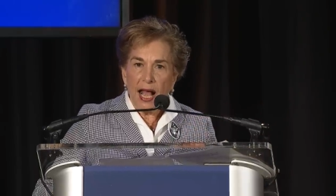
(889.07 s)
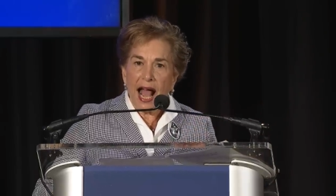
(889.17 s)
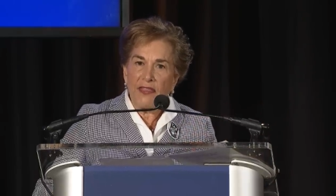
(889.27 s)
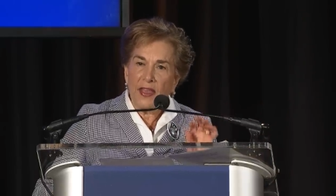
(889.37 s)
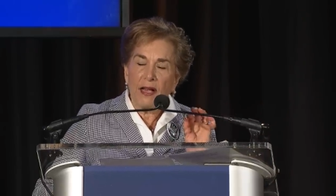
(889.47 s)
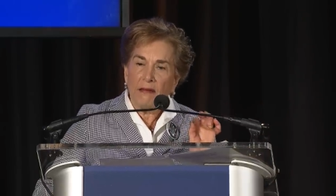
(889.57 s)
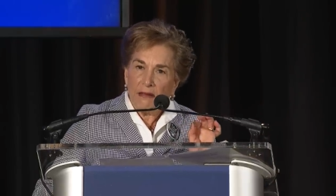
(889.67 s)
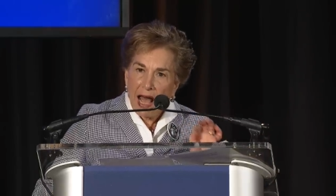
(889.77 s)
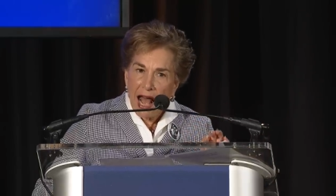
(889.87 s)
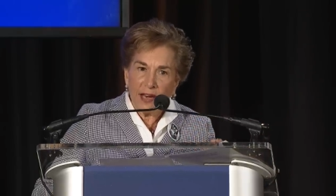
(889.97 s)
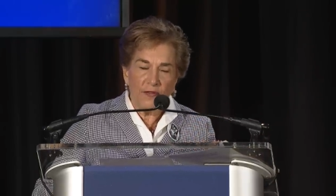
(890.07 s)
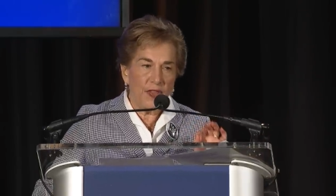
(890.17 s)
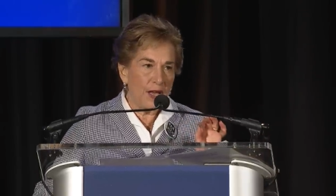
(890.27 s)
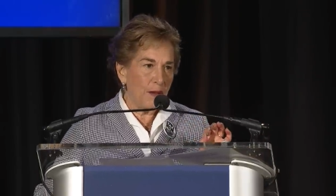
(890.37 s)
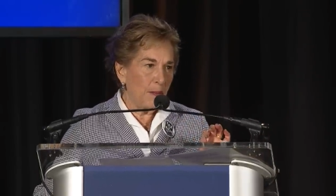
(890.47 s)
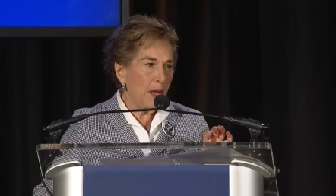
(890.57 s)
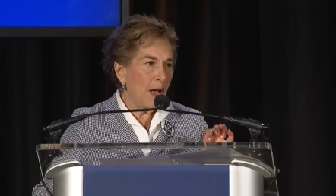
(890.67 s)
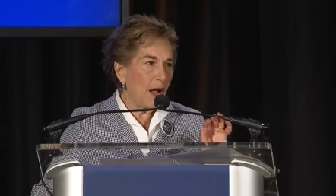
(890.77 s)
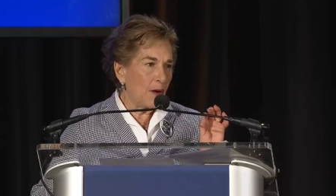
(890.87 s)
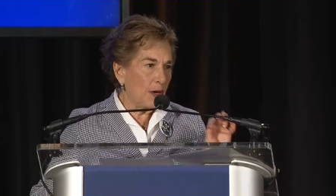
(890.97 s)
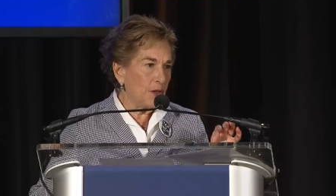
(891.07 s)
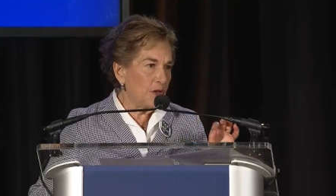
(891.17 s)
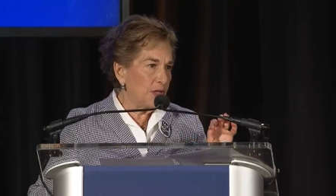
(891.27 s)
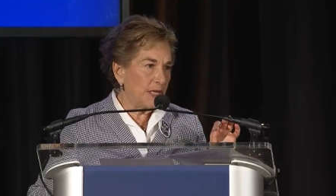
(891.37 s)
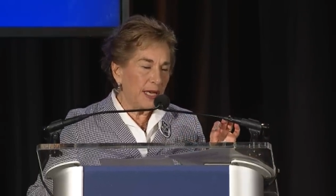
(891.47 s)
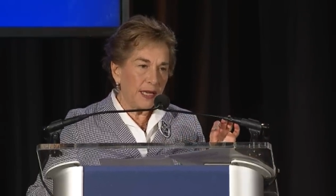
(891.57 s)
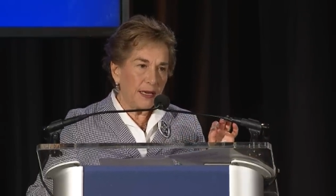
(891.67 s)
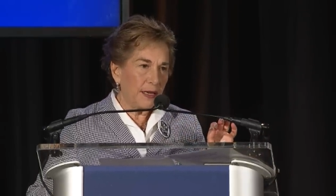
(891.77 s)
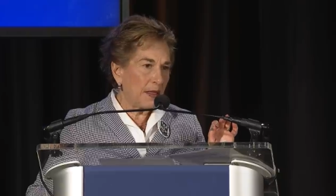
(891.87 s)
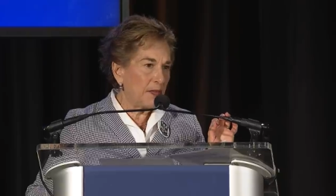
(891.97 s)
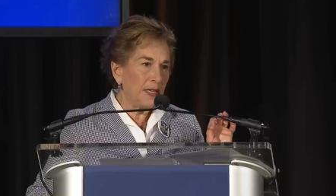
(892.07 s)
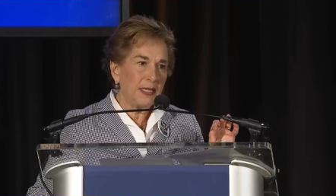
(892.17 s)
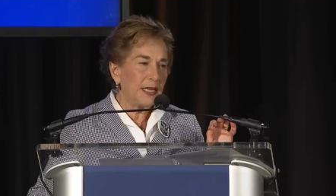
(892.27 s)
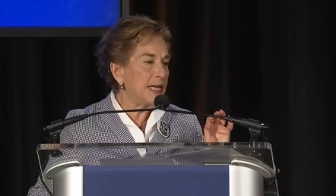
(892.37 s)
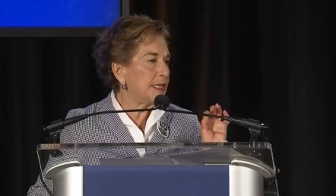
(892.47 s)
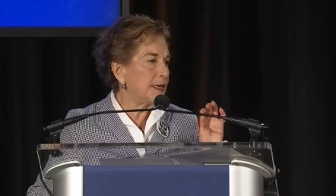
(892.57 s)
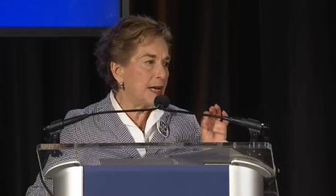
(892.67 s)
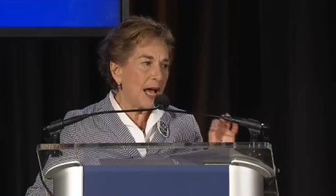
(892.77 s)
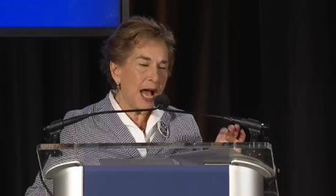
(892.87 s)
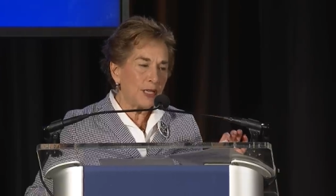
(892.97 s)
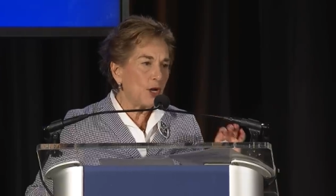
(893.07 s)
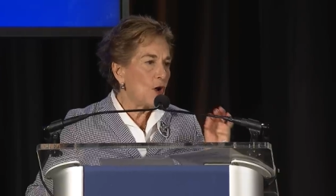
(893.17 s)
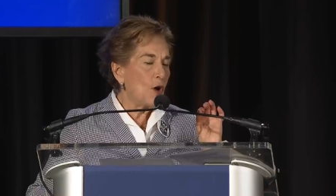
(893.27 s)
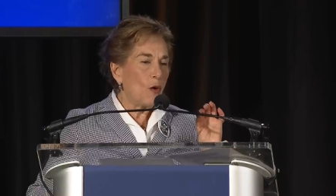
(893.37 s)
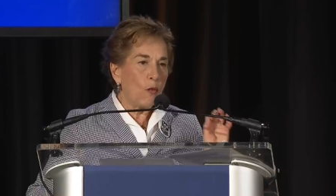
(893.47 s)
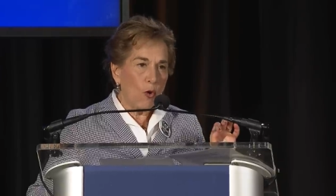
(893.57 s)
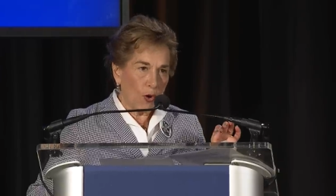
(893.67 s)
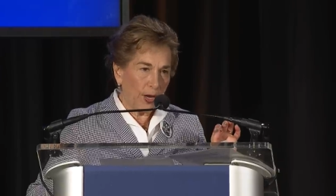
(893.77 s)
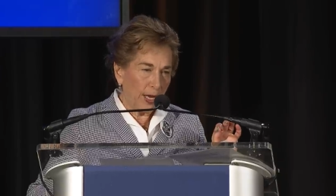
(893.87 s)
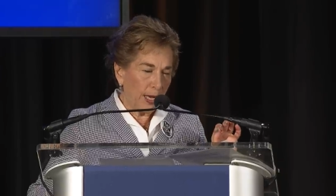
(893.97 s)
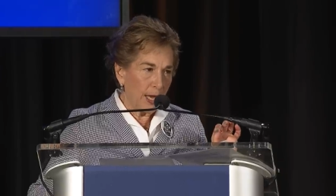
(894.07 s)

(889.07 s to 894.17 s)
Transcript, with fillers: I think a lot of them are understanding that this is not working.